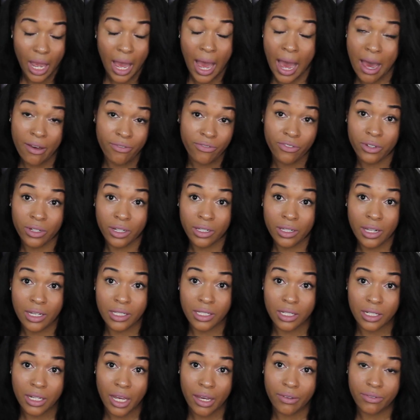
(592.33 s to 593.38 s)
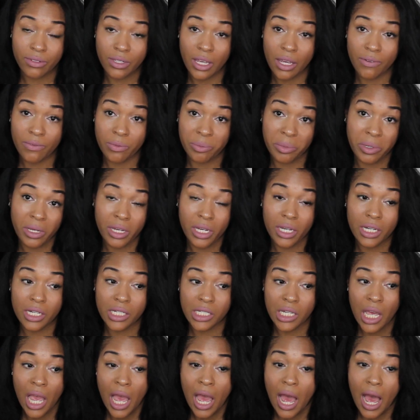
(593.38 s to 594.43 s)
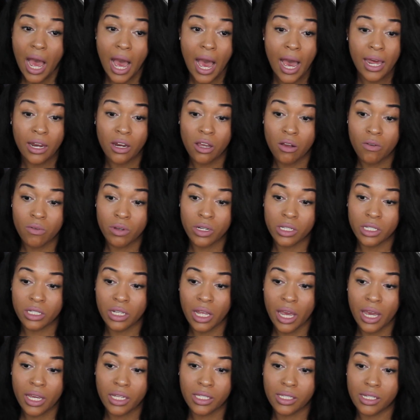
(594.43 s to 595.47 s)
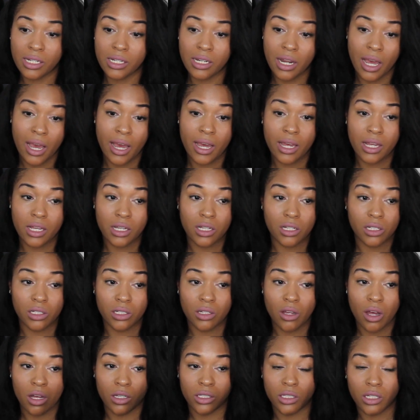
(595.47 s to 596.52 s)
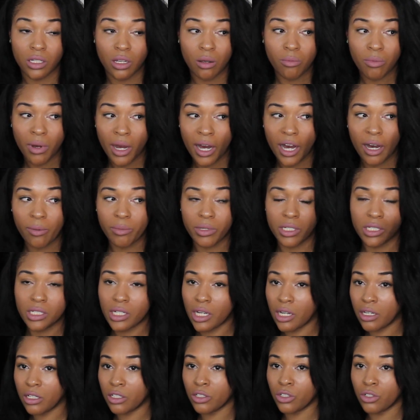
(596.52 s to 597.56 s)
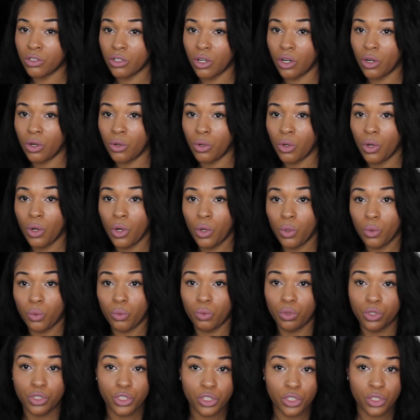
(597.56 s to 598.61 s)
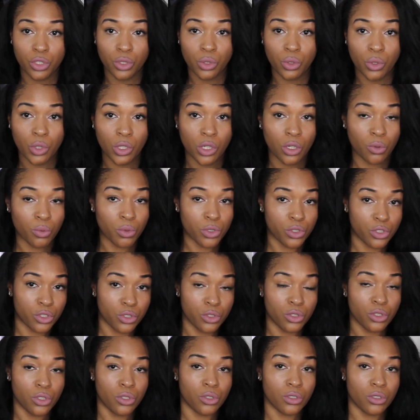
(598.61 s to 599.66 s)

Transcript: I feel that that's a lifesaver because I know what it's like to not talk to your mom and tell her, you know, what you're doing or what you